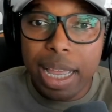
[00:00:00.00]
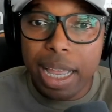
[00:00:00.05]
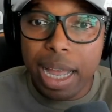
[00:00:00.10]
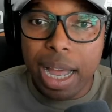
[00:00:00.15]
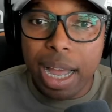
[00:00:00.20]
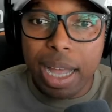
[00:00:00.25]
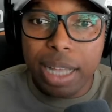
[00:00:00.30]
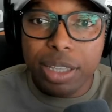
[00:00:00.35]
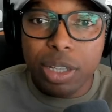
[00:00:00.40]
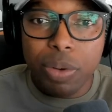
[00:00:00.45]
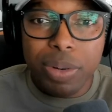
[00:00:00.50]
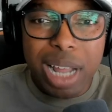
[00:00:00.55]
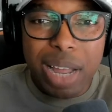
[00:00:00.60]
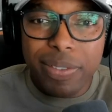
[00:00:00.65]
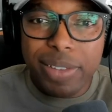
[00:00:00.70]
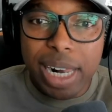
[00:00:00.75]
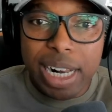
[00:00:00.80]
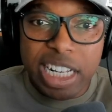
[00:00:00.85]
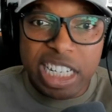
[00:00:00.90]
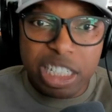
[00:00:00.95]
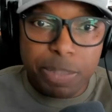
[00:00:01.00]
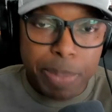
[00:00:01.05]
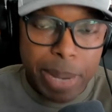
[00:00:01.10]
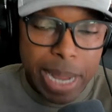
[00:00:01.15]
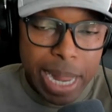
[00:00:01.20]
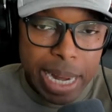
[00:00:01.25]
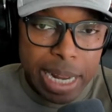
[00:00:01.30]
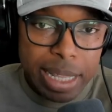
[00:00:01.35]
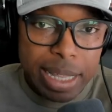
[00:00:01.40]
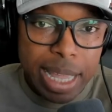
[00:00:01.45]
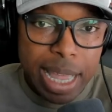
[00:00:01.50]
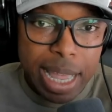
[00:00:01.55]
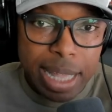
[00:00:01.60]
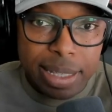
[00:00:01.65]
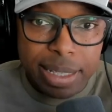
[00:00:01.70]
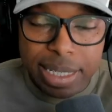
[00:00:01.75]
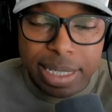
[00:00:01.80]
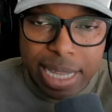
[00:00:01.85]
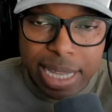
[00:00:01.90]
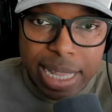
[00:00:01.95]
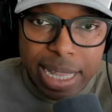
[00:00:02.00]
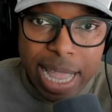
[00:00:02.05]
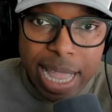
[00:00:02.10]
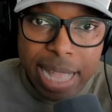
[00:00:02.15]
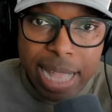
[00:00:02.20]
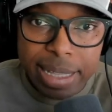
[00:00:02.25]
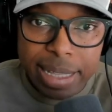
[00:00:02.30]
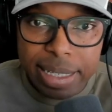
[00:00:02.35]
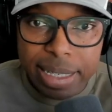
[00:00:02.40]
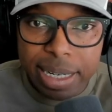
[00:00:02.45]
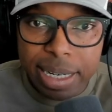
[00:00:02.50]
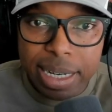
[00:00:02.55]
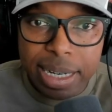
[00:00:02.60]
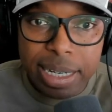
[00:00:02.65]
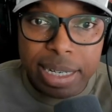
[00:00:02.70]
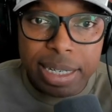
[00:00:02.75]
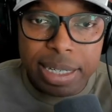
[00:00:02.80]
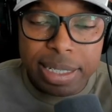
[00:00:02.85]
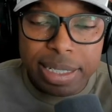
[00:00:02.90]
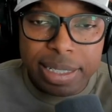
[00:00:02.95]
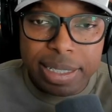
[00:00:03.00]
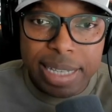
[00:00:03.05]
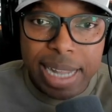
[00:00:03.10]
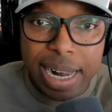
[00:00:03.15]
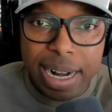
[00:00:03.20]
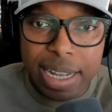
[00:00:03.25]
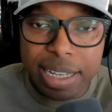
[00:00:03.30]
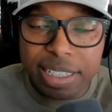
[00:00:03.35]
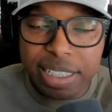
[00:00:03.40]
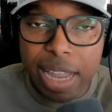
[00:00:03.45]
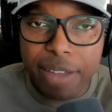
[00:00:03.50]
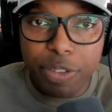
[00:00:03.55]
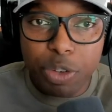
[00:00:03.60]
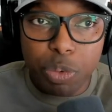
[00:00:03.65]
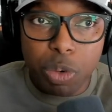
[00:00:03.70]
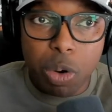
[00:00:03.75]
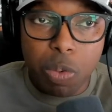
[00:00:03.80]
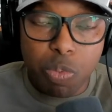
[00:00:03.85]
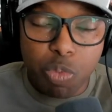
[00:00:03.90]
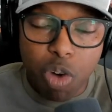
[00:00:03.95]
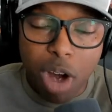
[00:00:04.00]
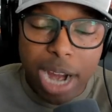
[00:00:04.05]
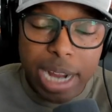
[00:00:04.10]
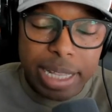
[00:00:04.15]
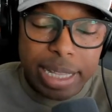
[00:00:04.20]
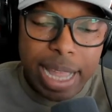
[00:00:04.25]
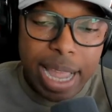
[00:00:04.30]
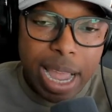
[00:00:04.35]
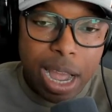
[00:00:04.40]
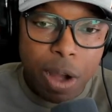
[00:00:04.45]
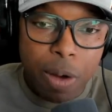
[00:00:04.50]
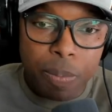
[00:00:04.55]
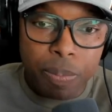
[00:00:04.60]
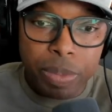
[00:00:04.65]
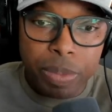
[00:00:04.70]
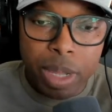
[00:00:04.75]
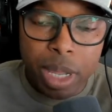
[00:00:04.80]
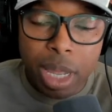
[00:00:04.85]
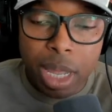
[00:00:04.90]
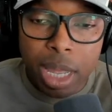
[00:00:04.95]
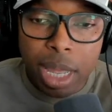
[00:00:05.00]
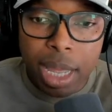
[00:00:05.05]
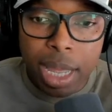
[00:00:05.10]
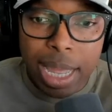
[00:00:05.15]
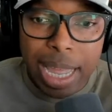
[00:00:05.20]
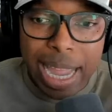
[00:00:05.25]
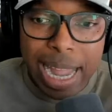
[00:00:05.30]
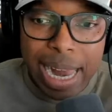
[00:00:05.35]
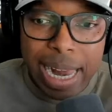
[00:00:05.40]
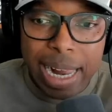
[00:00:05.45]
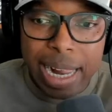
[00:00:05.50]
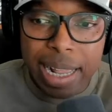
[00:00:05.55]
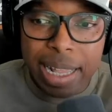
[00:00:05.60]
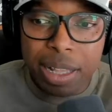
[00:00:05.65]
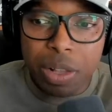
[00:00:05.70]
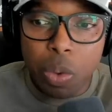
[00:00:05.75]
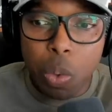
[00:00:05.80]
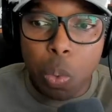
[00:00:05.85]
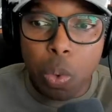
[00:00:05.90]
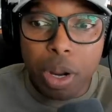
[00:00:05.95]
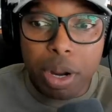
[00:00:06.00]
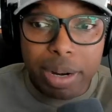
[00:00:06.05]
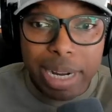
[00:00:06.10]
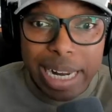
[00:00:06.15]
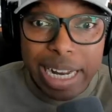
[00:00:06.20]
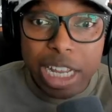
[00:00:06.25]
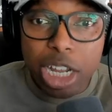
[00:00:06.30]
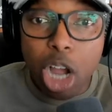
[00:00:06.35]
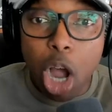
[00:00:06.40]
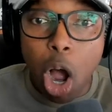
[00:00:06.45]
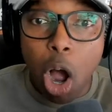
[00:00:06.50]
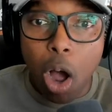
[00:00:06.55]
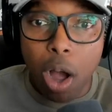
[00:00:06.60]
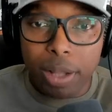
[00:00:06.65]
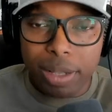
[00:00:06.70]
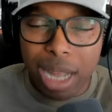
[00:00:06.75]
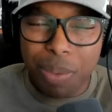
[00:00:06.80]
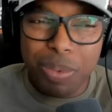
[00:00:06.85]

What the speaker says: don't have a lot of speed in that safety room right now, and we are getting caught.